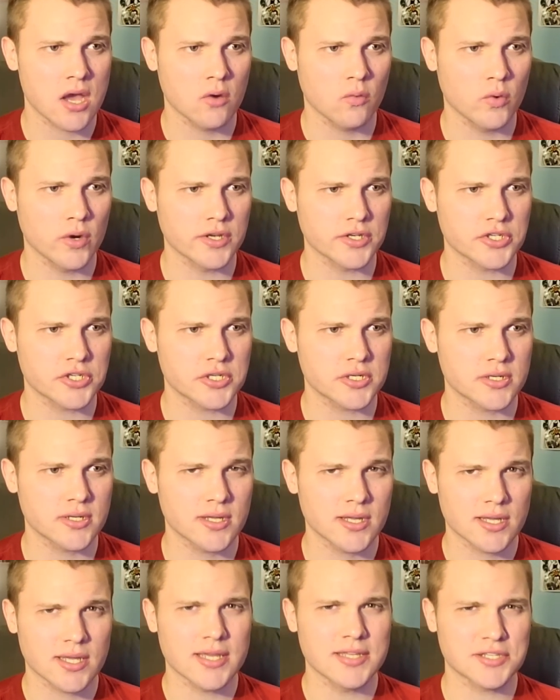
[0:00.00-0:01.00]
which
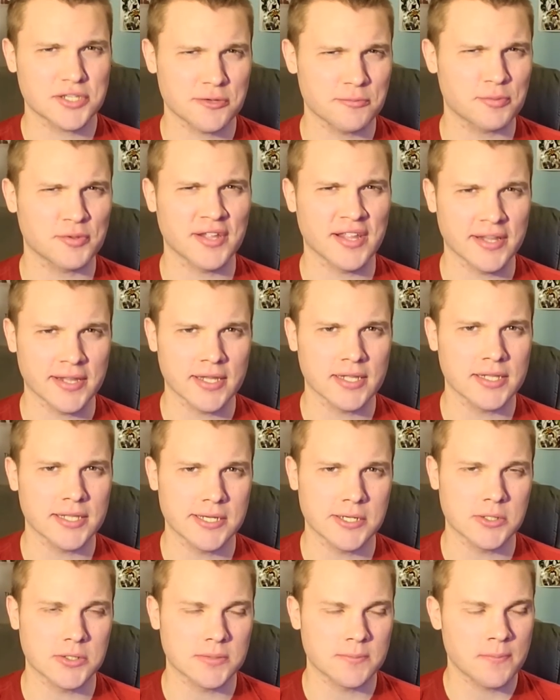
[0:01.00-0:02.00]
is completely
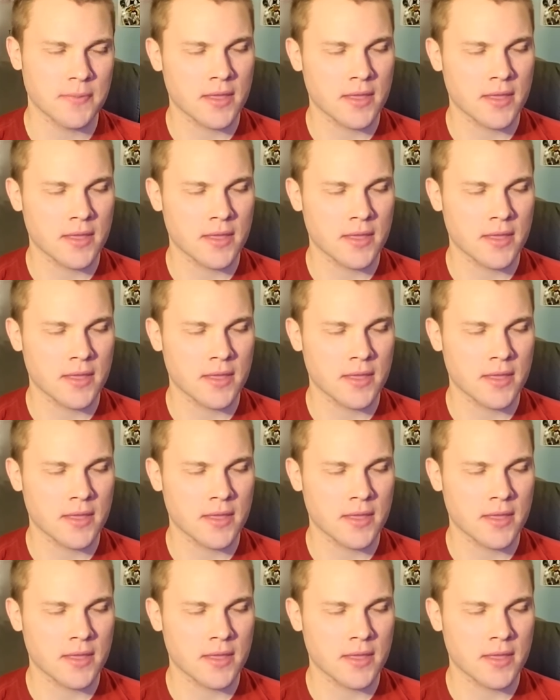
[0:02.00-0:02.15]
illegal